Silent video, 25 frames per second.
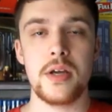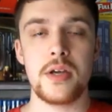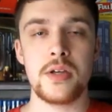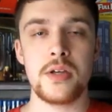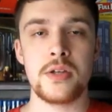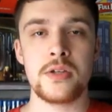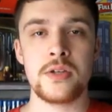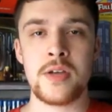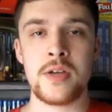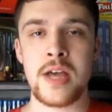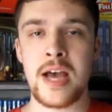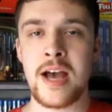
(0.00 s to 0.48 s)

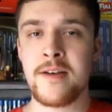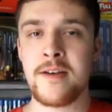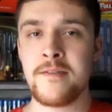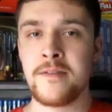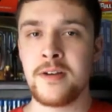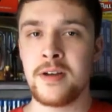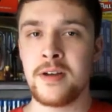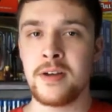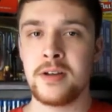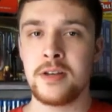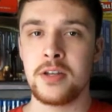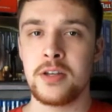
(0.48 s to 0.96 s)
So you have
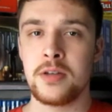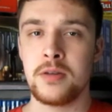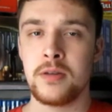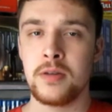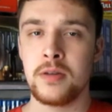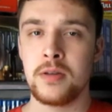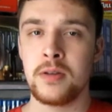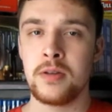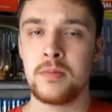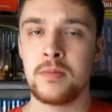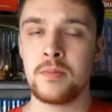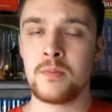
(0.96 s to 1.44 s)
a
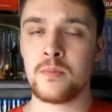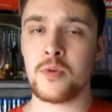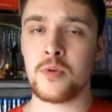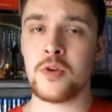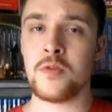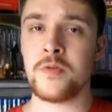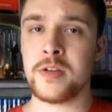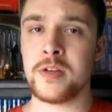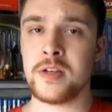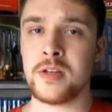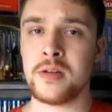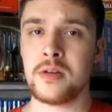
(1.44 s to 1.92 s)

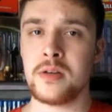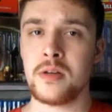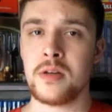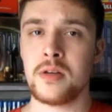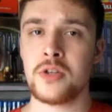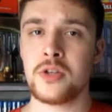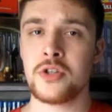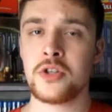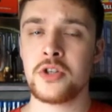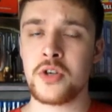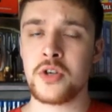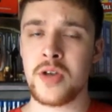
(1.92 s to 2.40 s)
movie
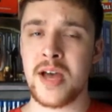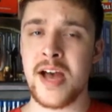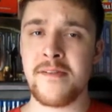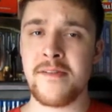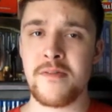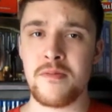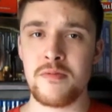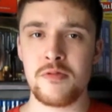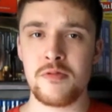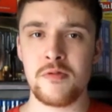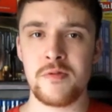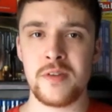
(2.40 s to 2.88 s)

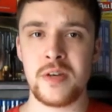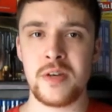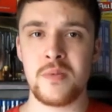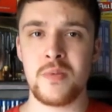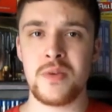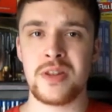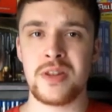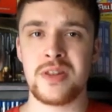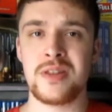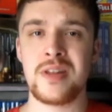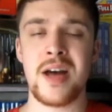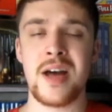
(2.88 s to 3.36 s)

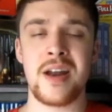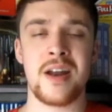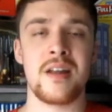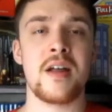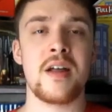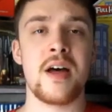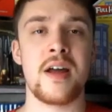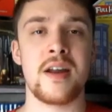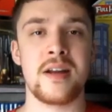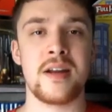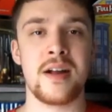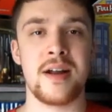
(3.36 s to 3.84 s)
with not a
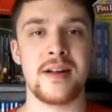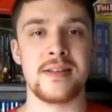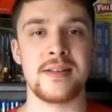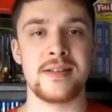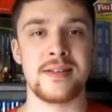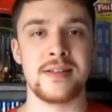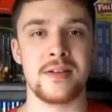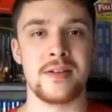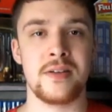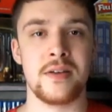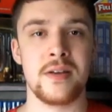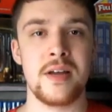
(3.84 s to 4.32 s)
lot of
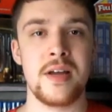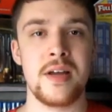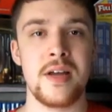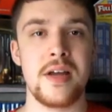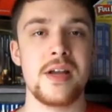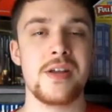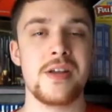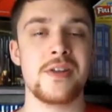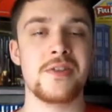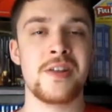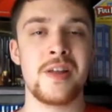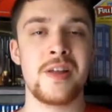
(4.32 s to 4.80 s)
Godzilla,
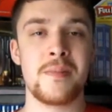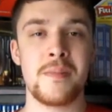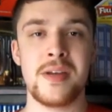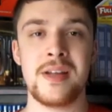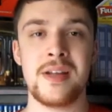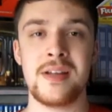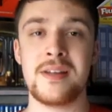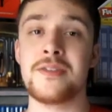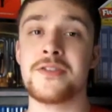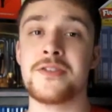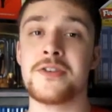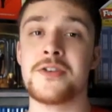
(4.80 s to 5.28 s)
so that
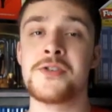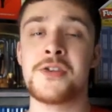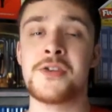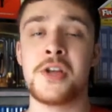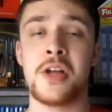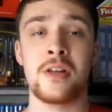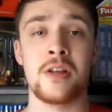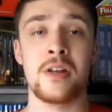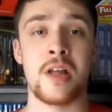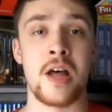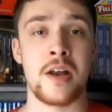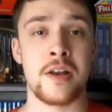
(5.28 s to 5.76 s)
means there's a
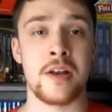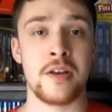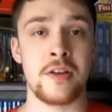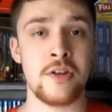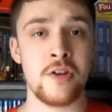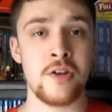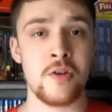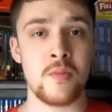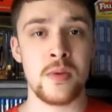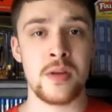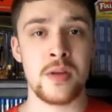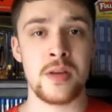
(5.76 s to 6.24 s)
lot of
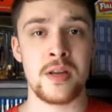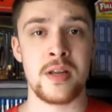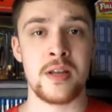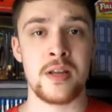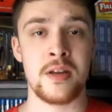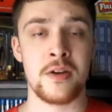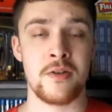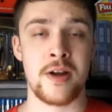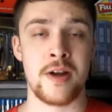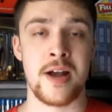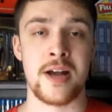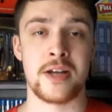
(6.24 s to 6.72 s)
human
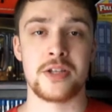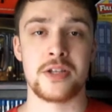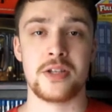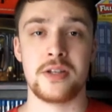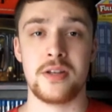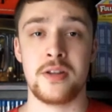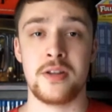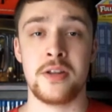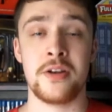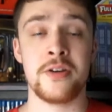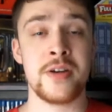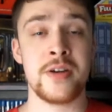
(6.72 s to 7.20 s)

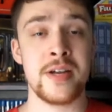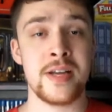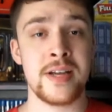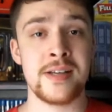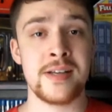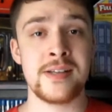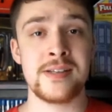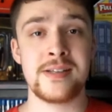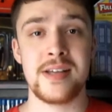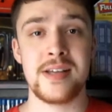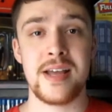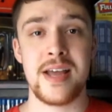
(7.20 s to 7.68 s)
interaction. There
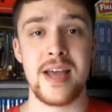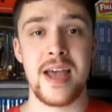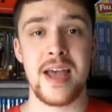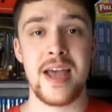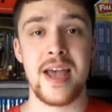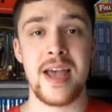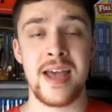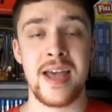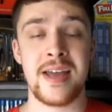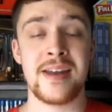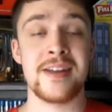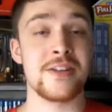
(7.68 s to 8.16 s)
is,
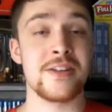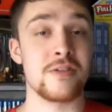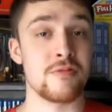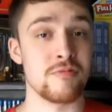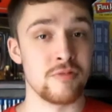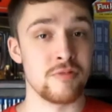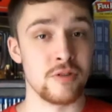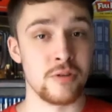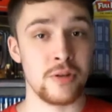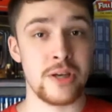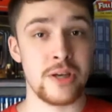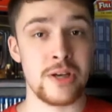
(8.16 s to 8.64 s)
and it's
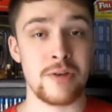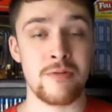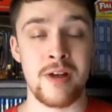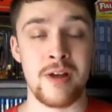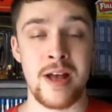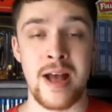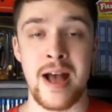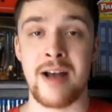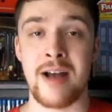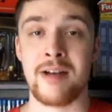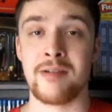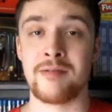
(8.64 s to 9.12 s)
really
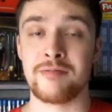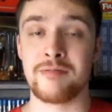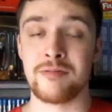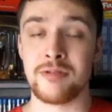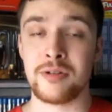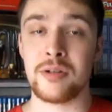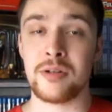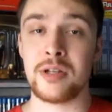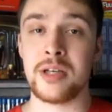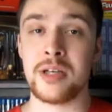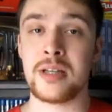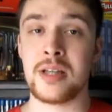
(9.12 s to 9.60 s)
great. I
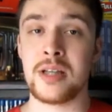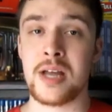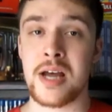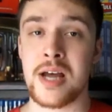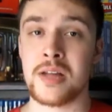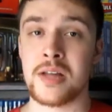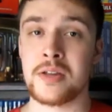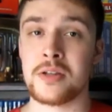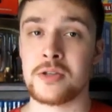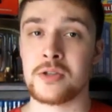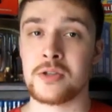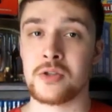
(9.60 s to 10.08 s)
really
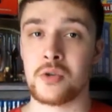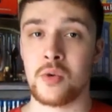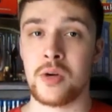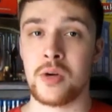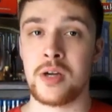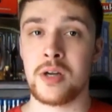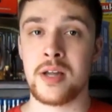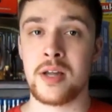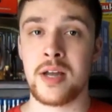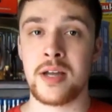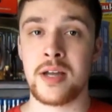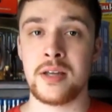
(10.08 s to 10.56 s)
like the
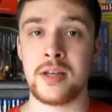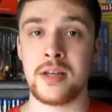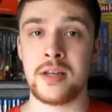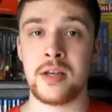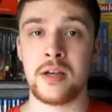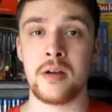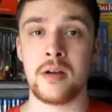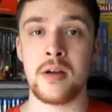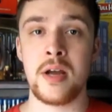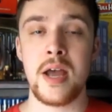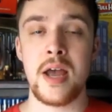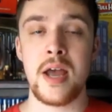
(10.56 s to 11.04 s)
storyline
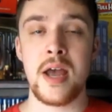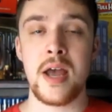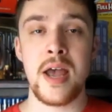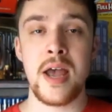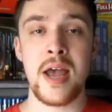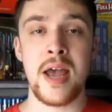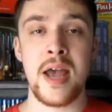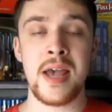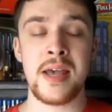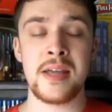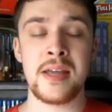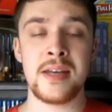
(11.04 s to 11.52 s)
here,
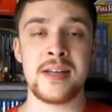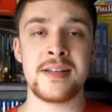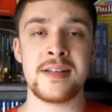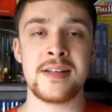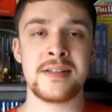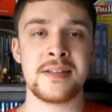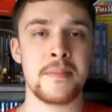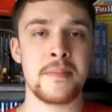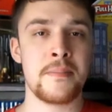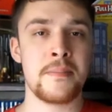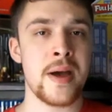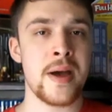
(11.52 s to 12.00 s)
and
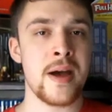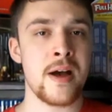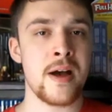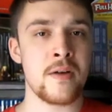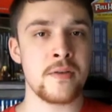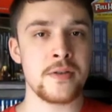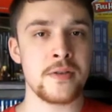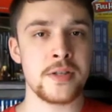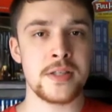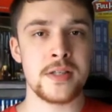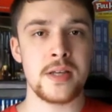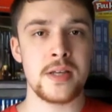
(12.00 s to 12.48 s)
it's
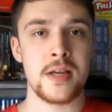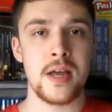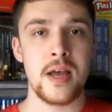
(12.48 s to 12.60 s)
about